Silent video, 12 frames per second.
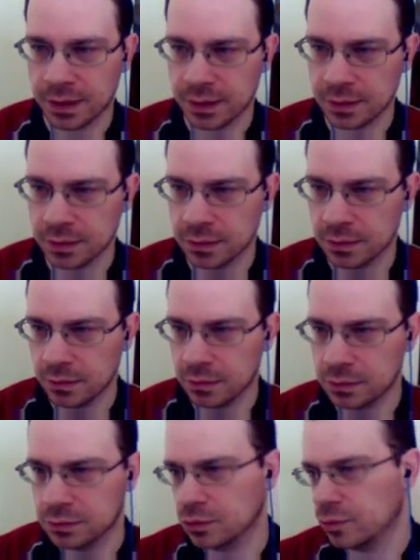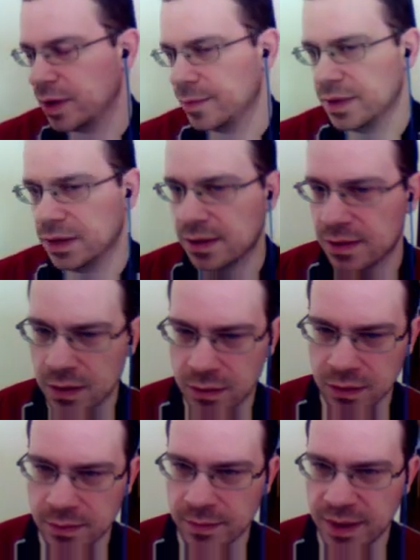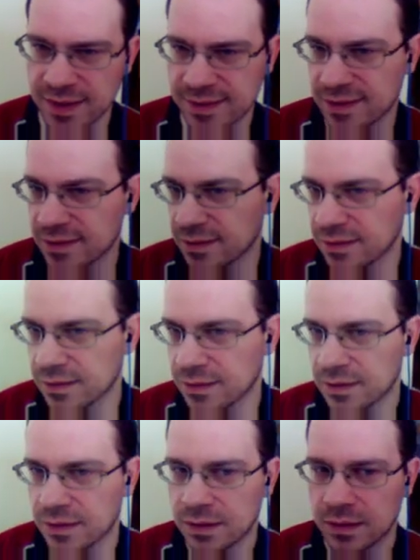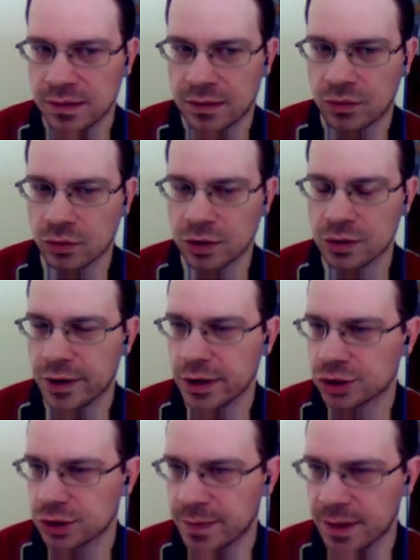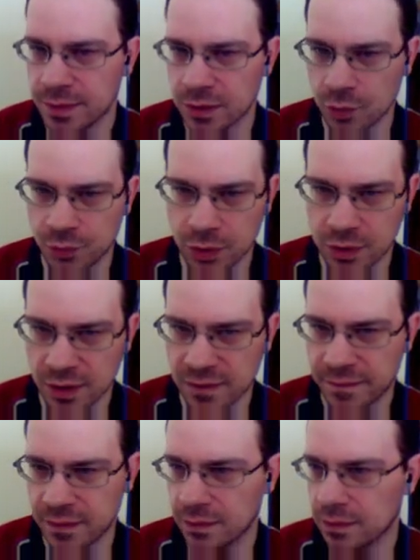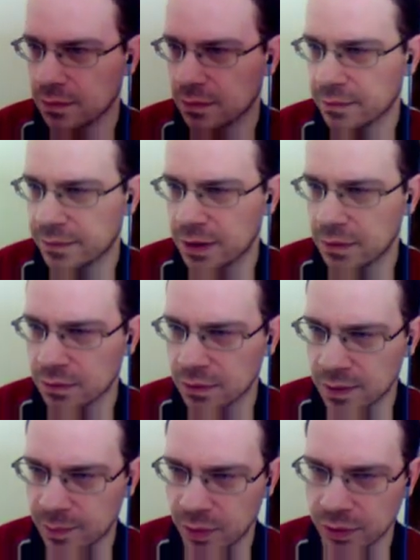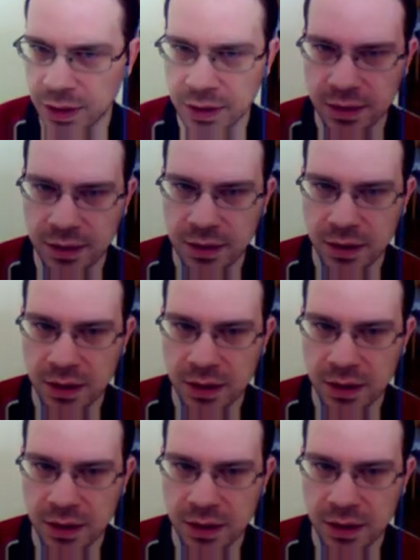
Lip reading: And although maybe it's not the best continuation, maybe computers frown upon it,